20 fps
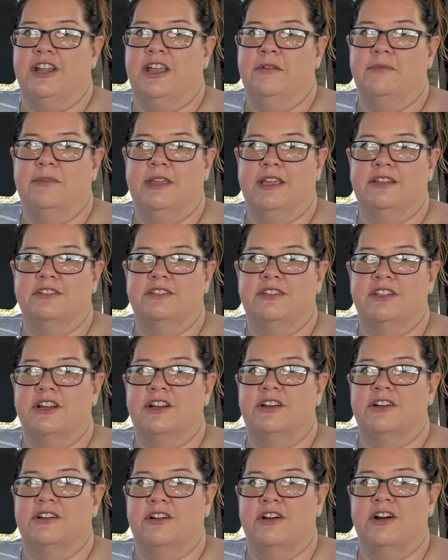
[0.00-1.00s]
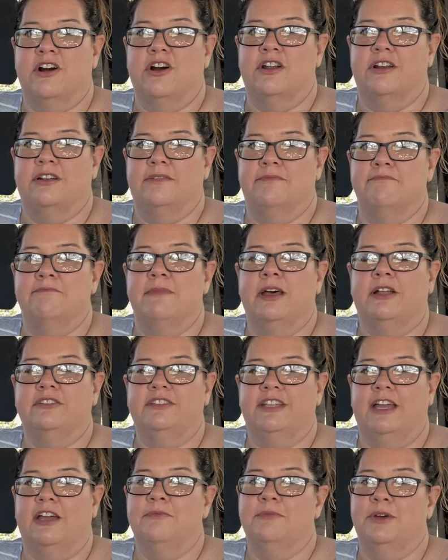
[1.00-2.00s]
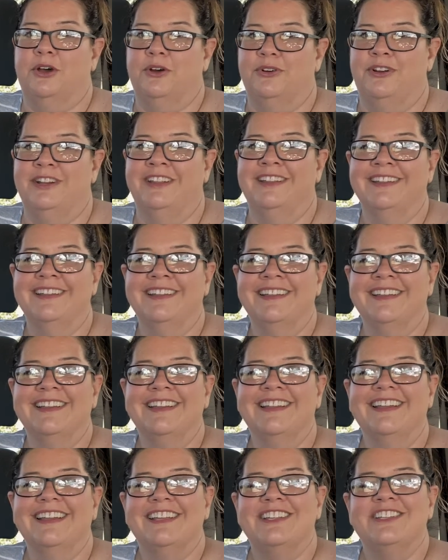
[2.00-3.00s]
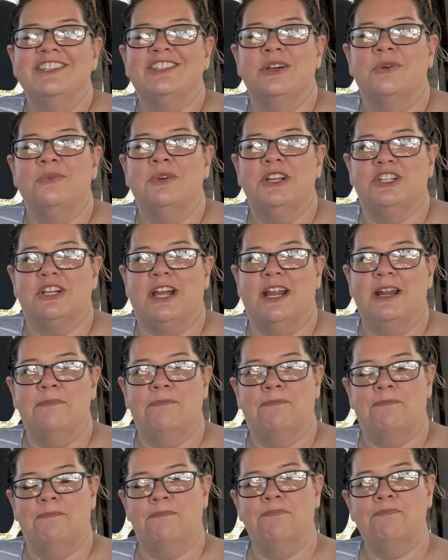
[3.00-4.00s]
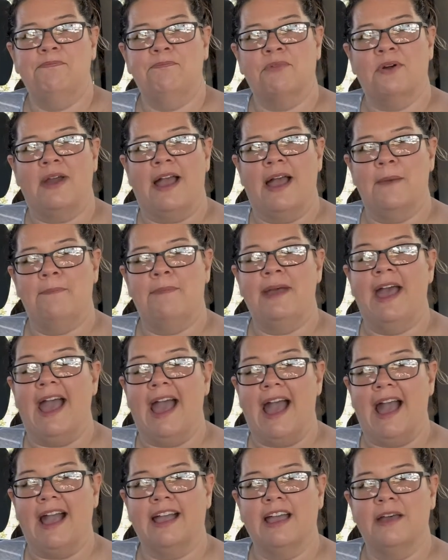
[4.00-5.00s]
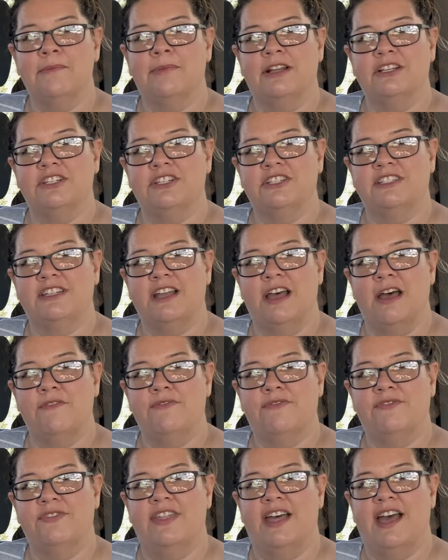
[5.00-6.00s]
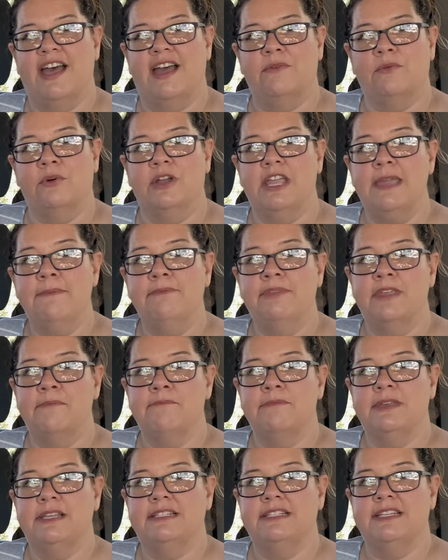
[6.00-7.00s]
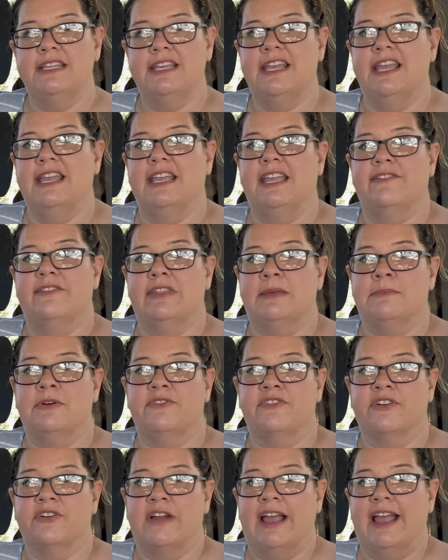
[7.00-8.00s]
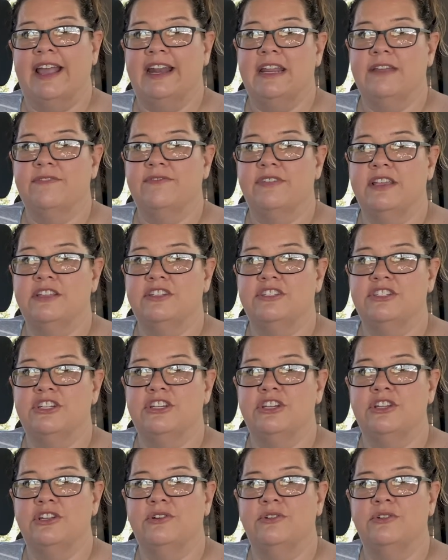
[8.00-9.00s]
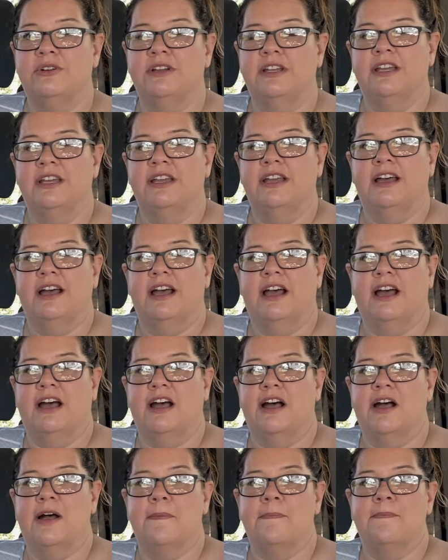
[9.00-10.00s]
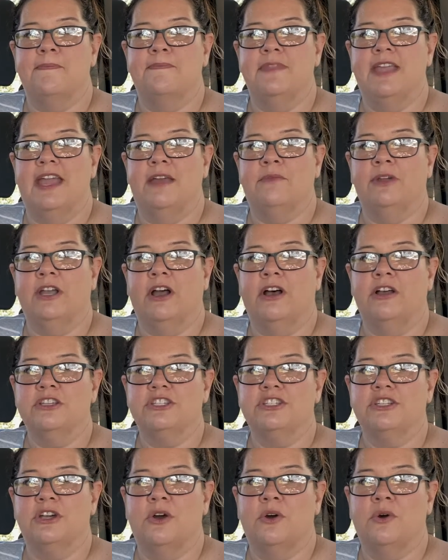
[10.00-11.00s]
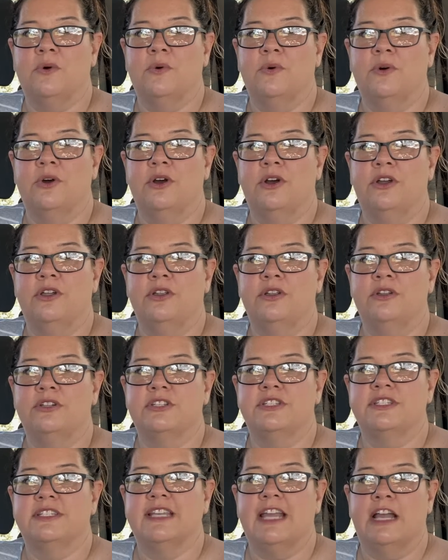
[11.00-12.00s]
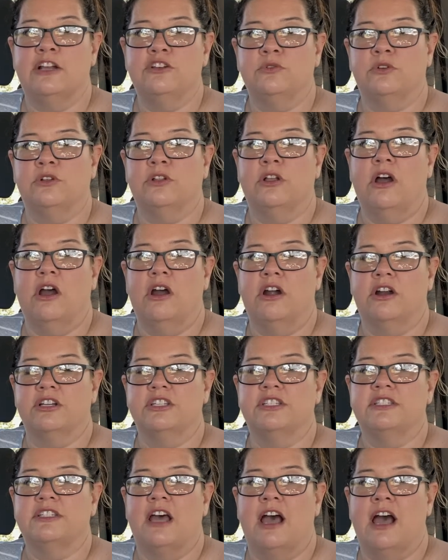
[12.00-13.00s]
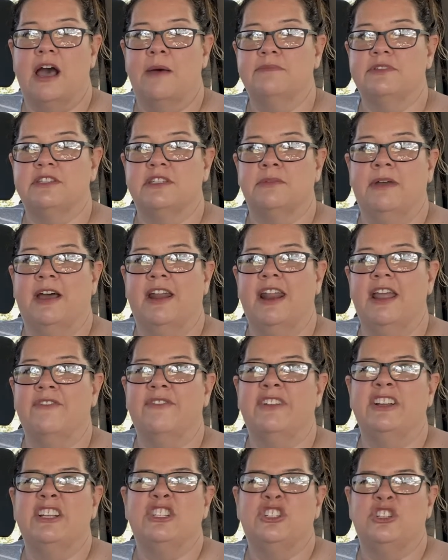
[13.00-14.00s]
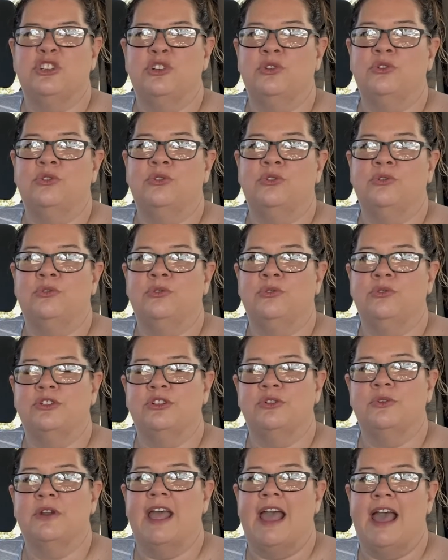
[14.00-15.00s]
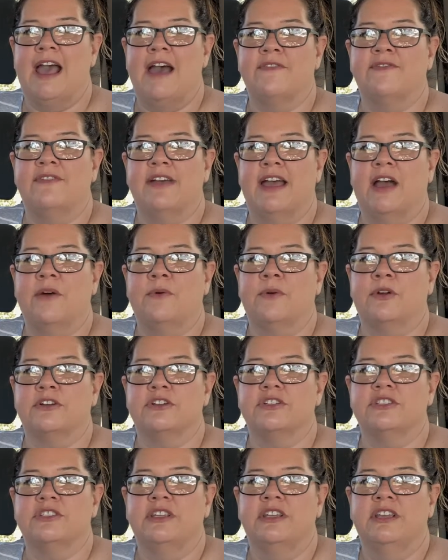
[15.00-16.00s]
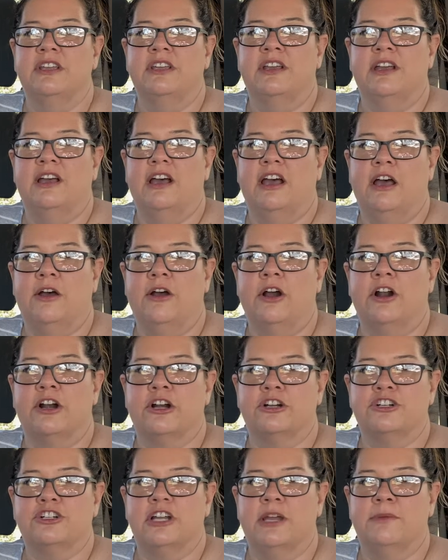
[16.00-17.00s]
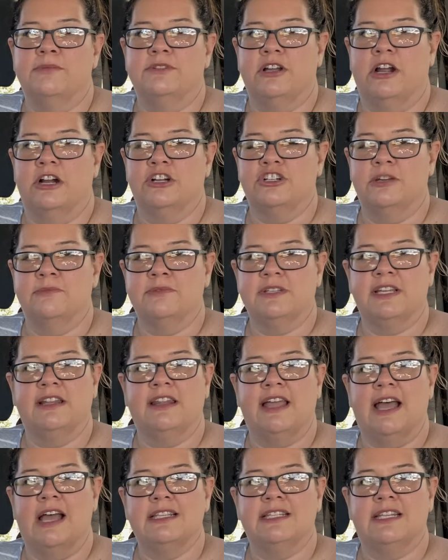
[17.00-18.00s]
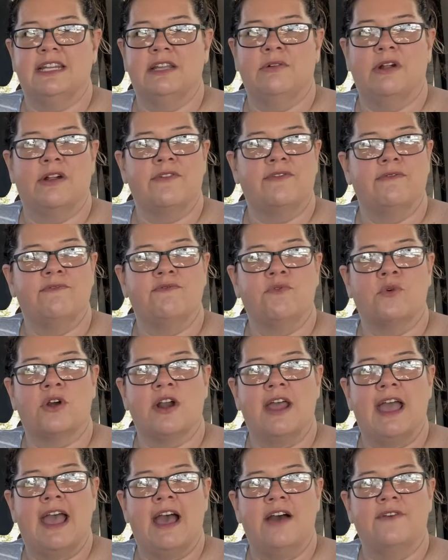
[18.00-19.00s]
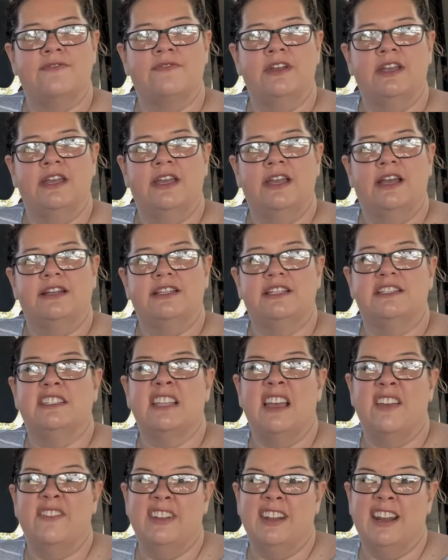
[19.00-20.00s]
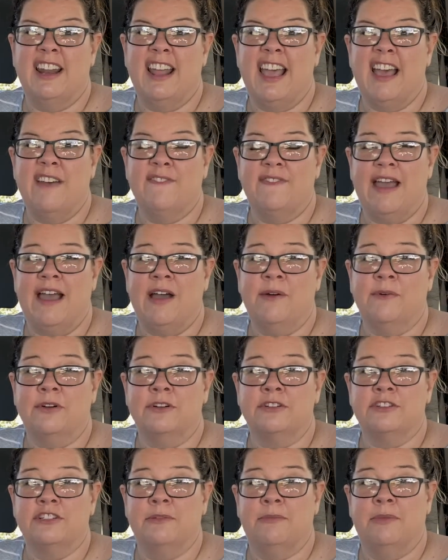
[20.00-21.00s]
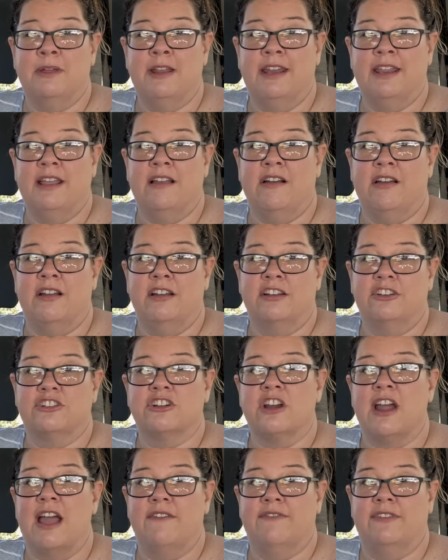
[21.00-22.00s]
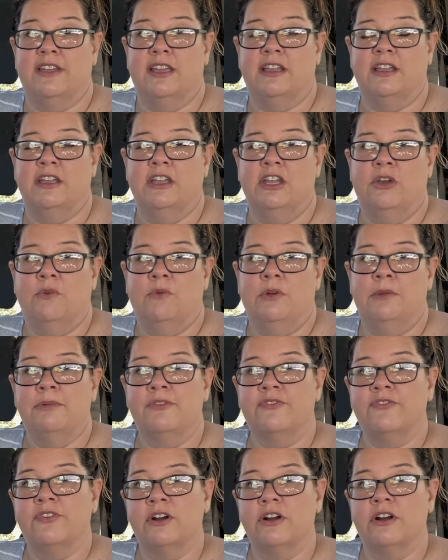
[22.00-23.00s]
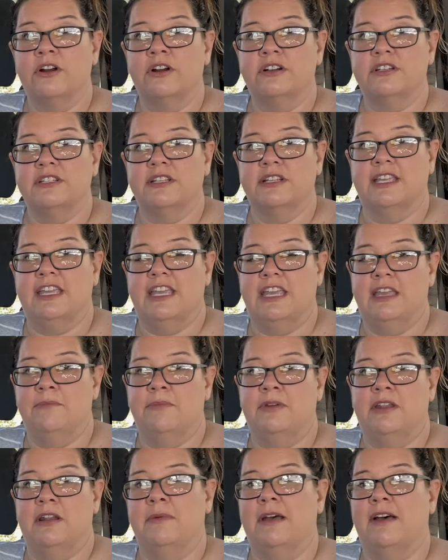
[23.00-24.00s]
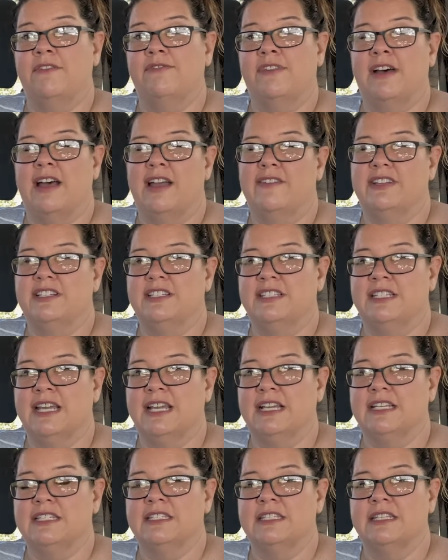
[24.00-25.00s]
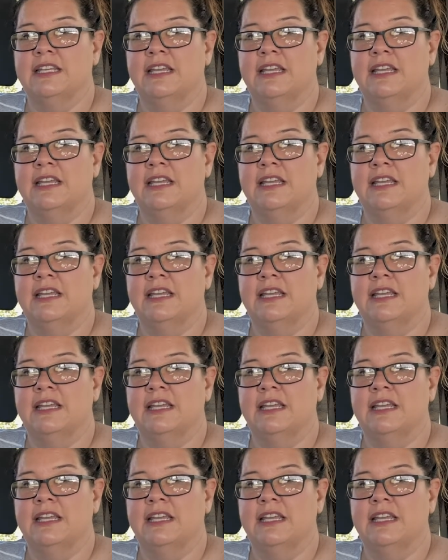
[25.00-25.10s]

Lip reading: because they're on meltdown mode. So we try to pack a bunch of stuff that will keep them busy and give them a variety of things to do. And we also schedule our stops about every 2.5 hours on our trips. Our trips can last anywhere from 4.5 to 7.5 hours depending on traffic. We prefer to keep it about 5 to 6.